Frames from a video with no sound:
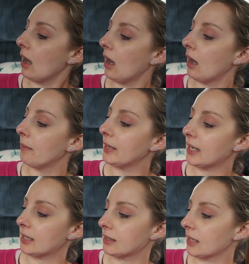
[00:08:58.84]
Um,
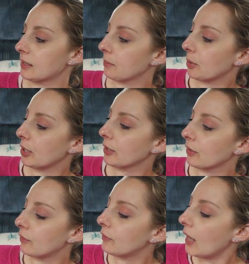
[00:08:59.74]
it has like some pretty
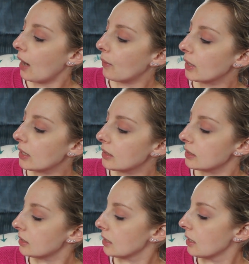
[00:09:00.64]
little
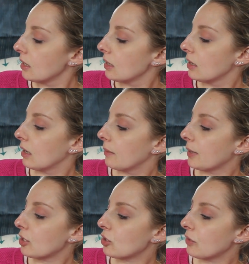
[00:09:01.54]
flowers. I'm
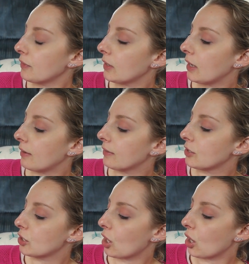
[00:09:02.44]
not sure if it'll have a
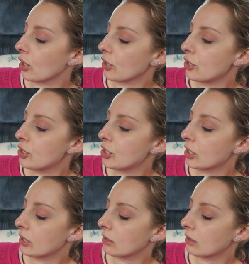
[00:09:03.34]
charge.